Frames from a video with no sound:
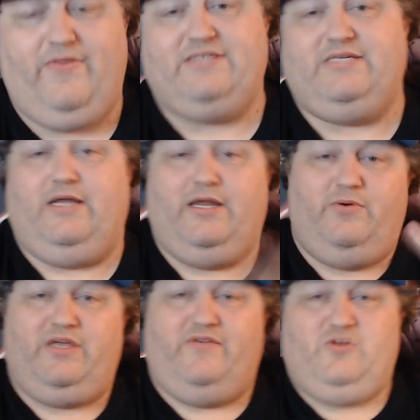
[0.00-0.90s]
it. I don't want
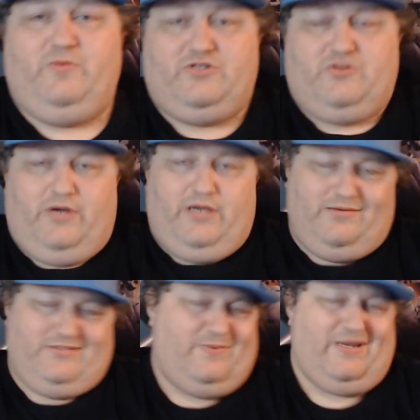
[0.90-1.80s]
to give too much away.
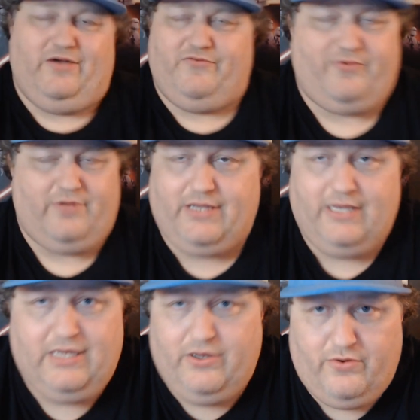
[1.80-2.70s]
It's been out for like a
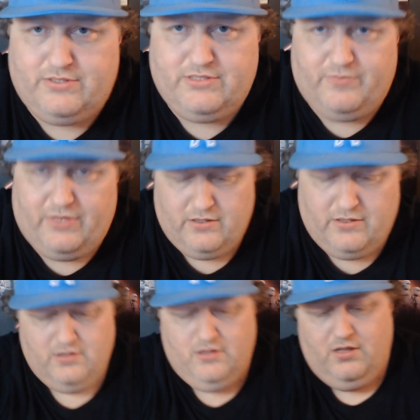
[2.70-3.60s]
year or something.
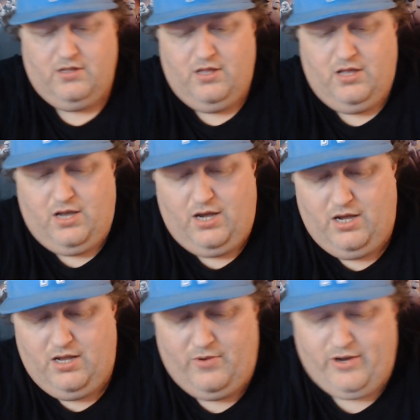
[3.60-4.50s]

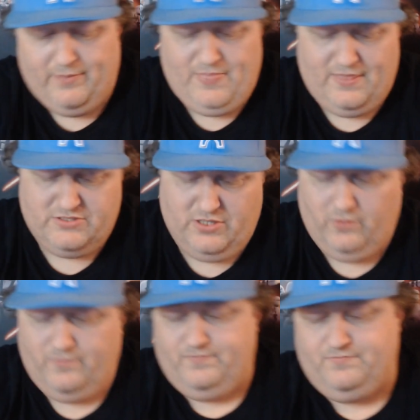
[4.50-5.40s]
Okay, so
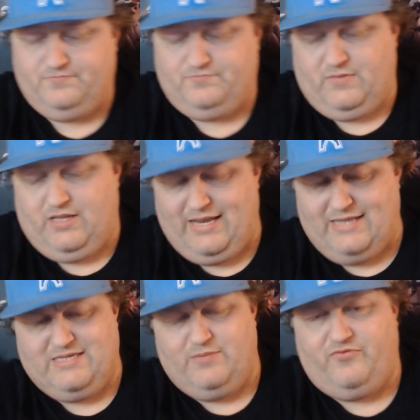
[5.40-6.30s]
like I
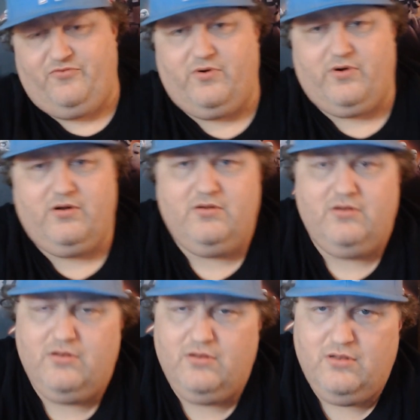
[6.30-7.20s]
said before,
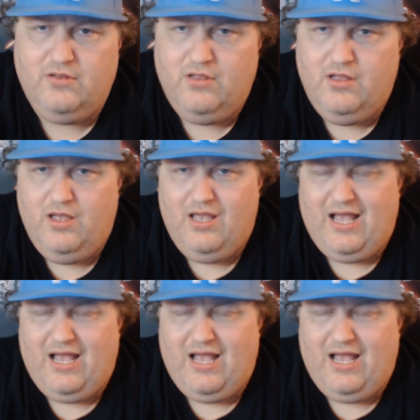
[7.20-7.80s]
I